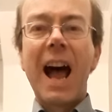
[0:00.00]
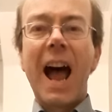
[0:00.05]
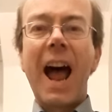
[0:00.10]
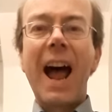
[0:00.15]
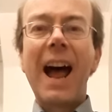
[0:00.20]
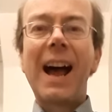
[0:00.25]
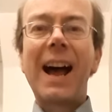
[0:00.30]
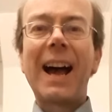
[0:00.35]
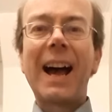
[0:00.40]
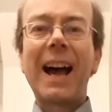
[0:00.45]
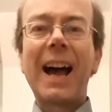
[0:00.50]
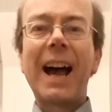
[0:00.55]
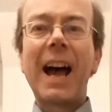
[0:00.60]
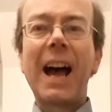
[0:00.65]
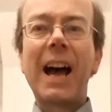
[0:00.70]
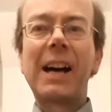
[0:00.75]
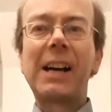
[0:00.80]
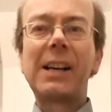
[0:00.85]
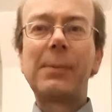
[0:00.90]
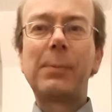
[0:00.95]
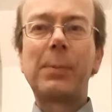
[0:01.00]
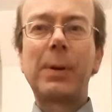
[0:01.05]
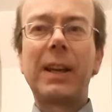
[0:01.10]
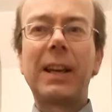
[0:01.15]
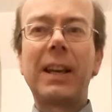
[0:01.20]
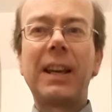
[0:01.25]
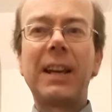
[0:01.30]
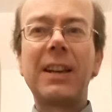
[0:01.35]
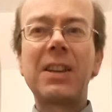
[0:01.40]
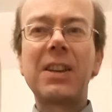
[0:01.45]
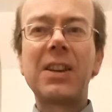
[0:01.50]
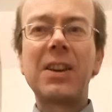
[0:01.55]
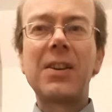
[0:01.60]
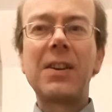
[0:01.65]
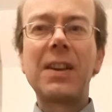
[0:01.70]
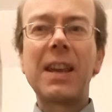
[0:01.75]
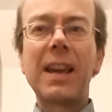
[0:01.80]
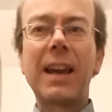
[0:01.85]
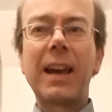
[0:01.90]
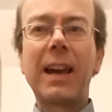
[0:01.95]
A happy
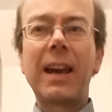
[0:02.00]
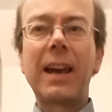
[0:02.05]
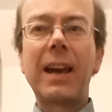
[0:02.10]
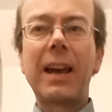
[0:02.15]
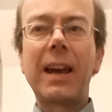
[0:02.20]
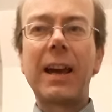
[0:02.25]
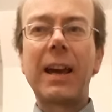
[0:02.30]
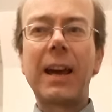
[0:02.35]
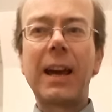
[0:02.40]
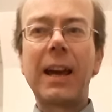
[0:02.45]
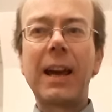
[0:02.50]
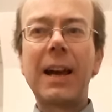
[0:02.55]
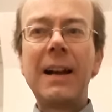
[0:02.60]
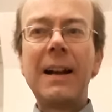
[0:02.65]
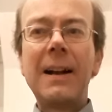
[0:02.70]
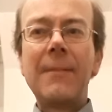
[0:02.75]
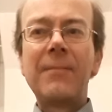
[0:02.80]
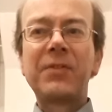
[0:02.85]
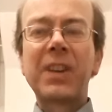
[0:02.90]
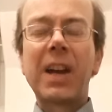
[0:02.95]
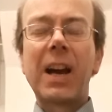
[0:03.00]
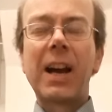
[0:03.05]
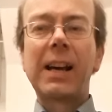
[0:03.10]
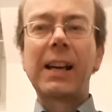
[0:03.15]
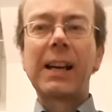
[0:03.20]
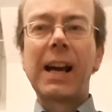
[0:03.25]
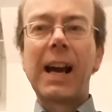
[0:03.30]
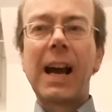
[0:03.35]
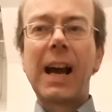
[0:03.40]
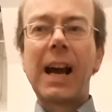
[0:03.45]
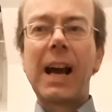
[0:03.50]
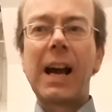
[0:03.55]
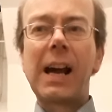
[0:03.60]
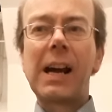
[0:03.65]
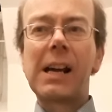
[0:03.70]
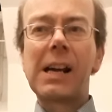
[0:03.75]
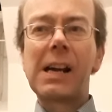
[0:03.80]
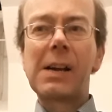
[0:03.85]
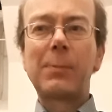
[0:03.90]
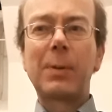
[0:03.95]
new year, a
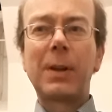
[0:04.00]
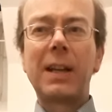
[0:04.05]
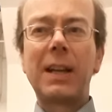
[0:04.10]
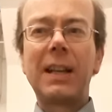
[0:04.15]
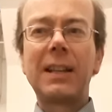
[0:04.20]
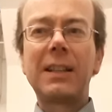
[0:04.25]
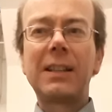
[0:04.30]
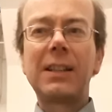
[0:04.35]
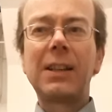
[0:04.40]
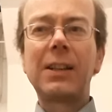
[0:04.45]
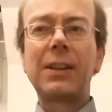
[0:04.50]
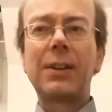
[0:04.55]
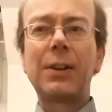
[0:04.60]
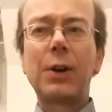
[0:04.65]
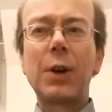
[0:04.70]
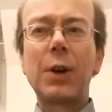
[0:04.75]
happy new